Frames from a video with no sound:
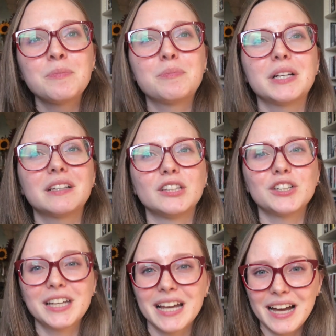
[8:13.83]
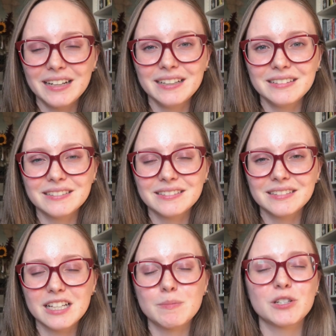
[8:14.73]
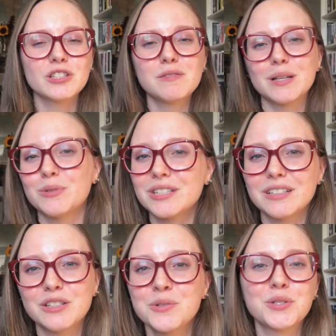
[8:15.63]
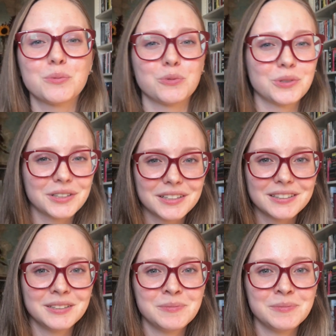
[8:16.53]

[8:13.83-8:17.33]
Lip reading: But looking at it, especially if someone didn't use a ruler